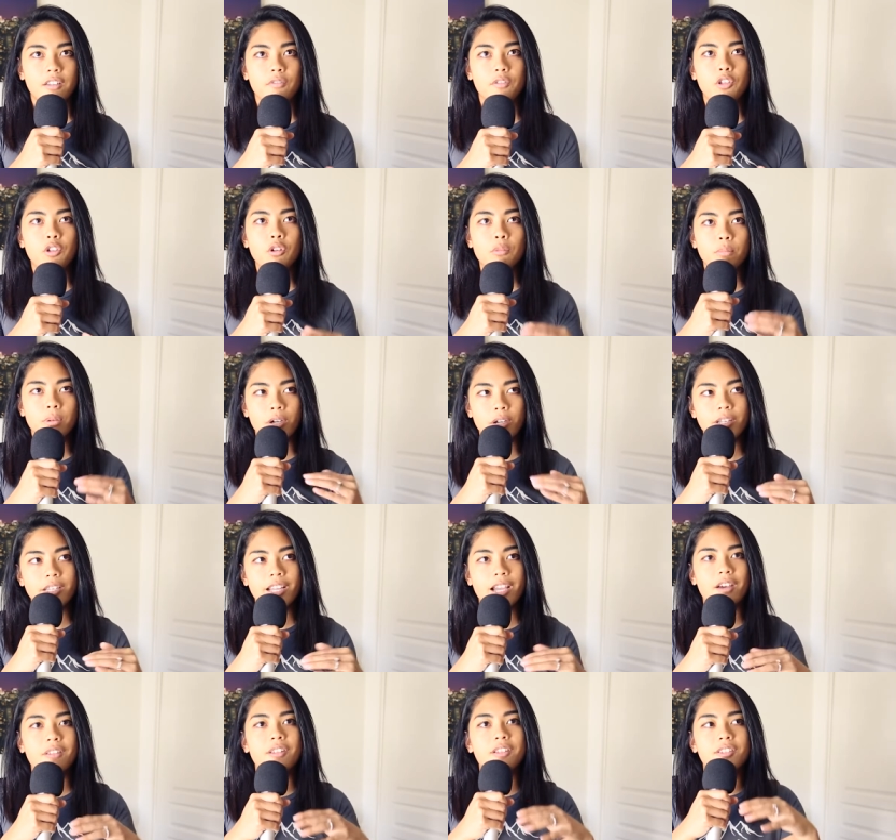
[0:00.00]
if you're
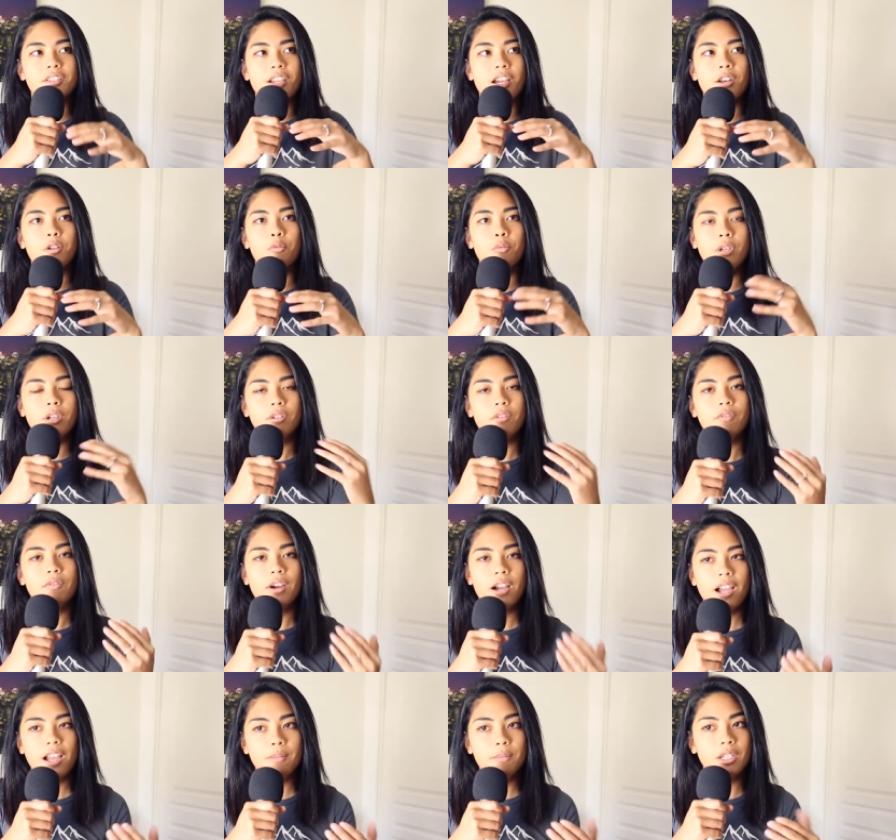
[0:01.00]
putting out this kind of weird
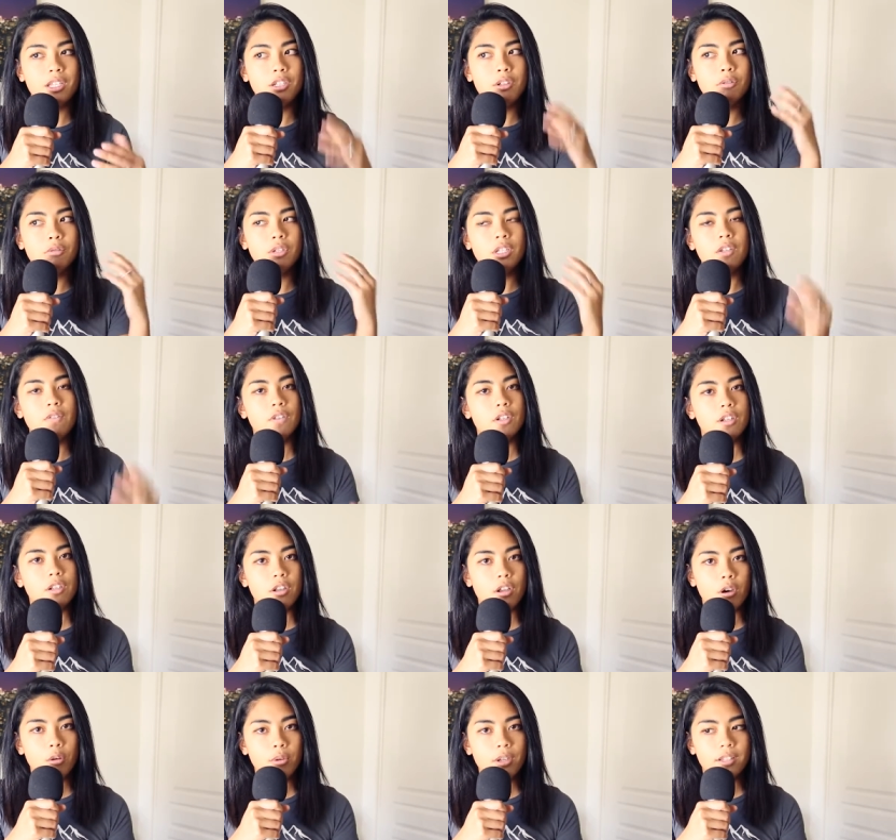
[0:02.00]
vibe and you don't
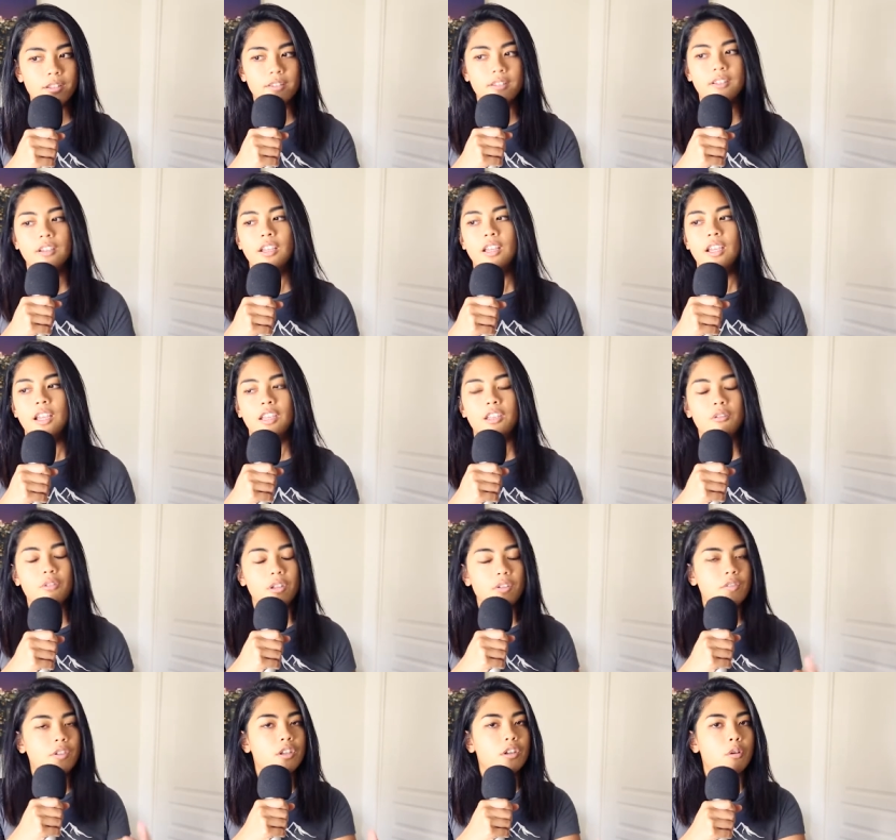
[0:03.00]
even know it, you
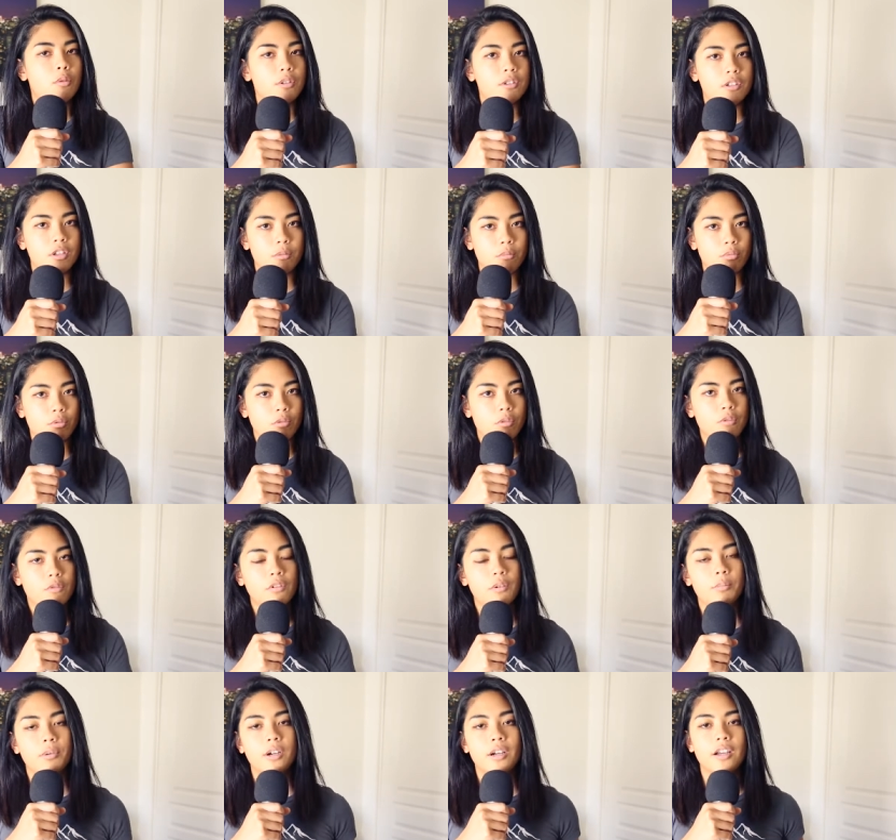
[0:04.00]
don't even know what to
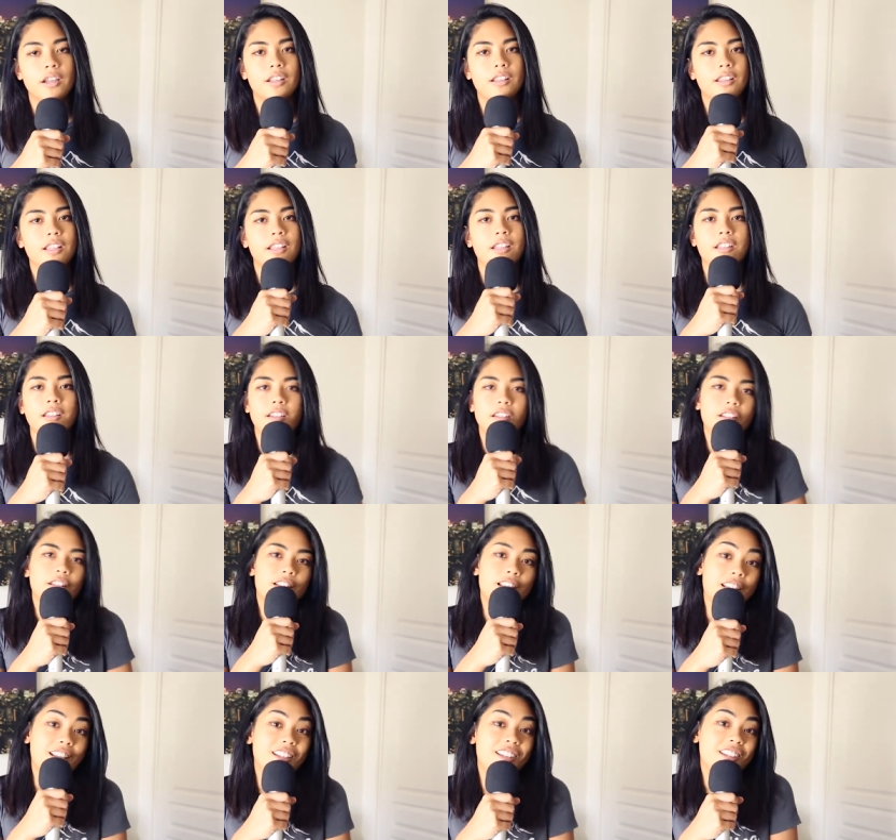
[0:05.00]
improve upon, then
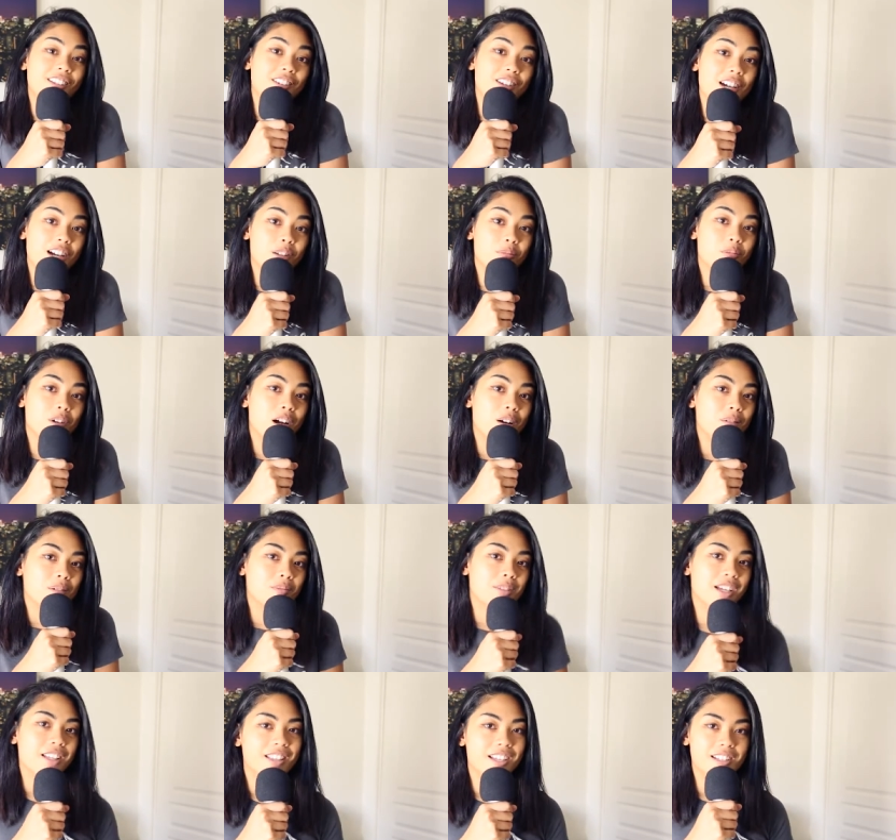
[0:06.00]
you got a
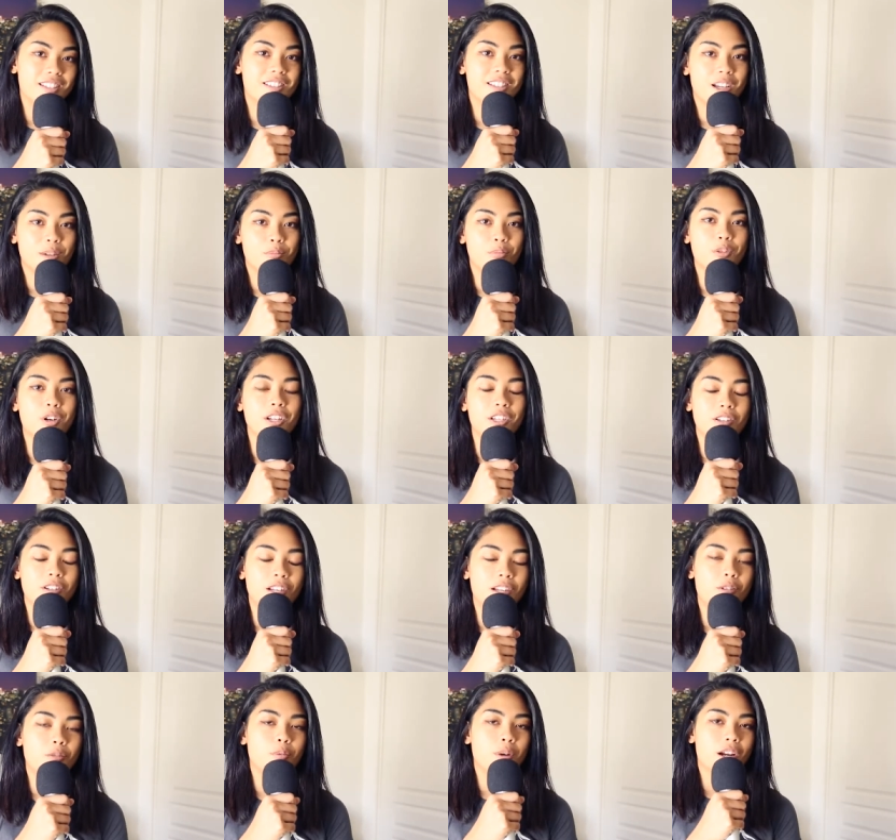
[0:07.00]
problem. Like, that's step one. You
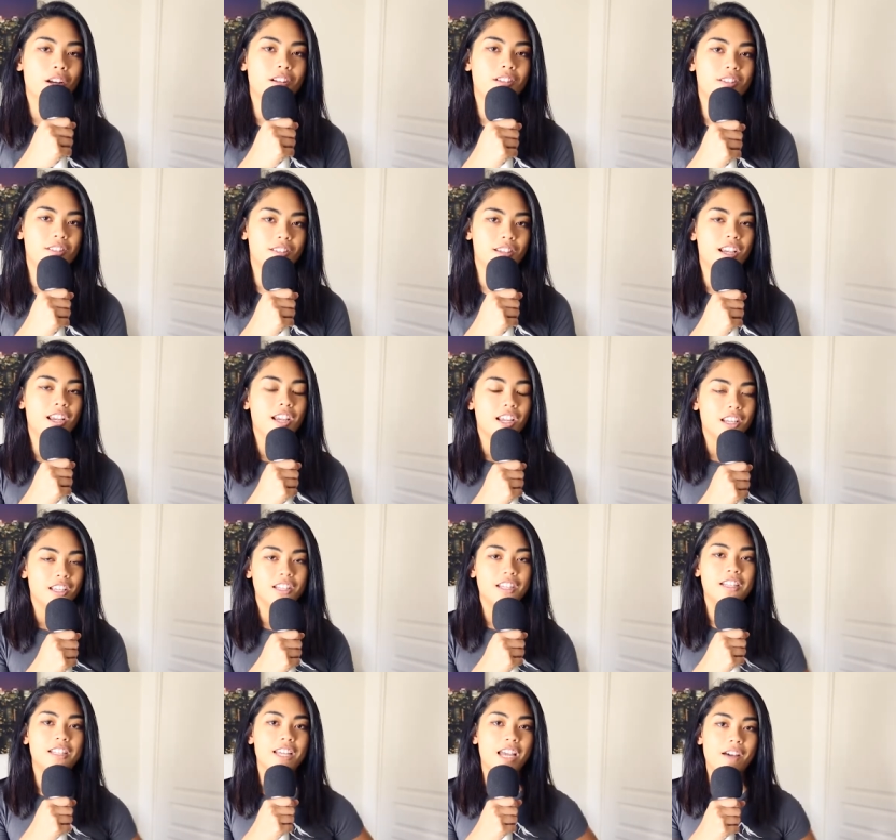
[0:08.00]
need awareness.
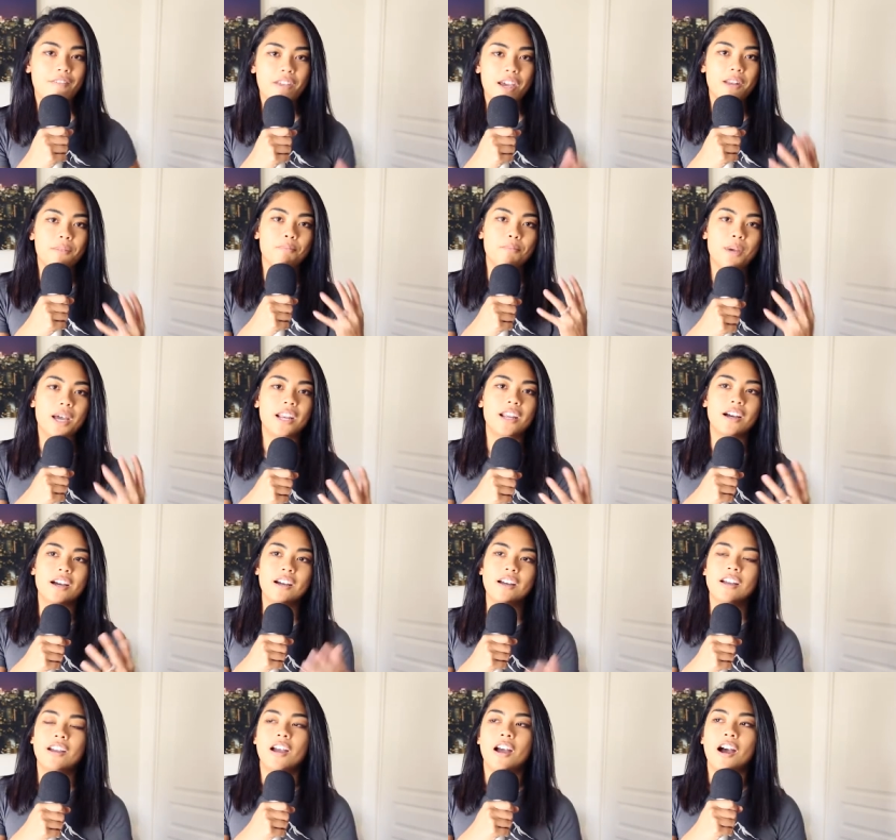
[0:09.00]
You need to have that
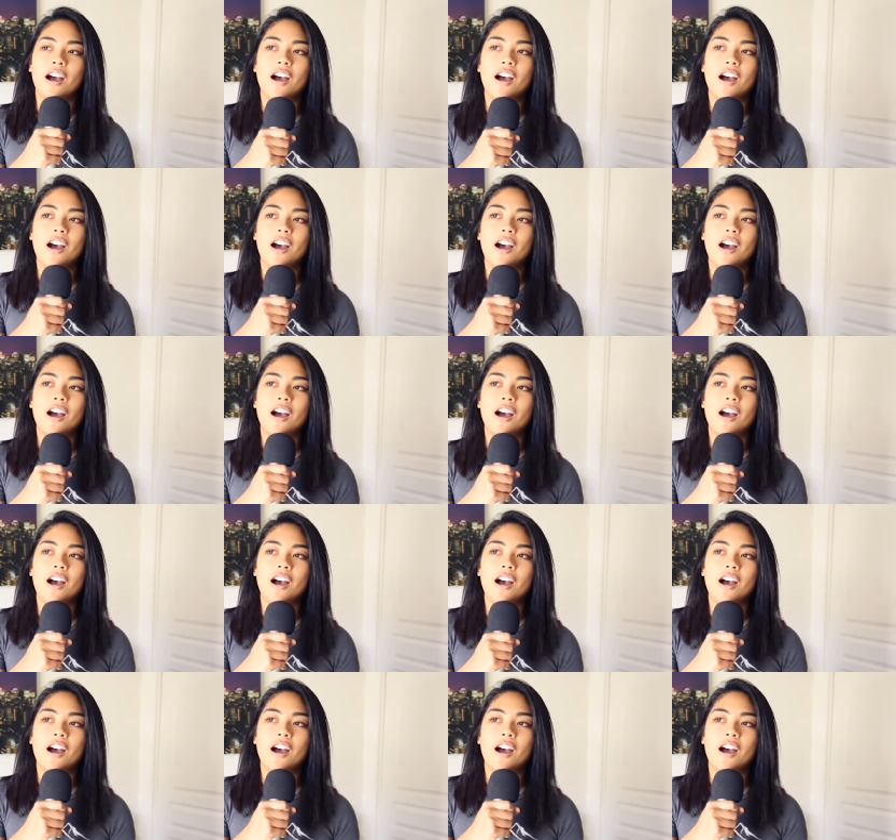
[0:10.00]
meta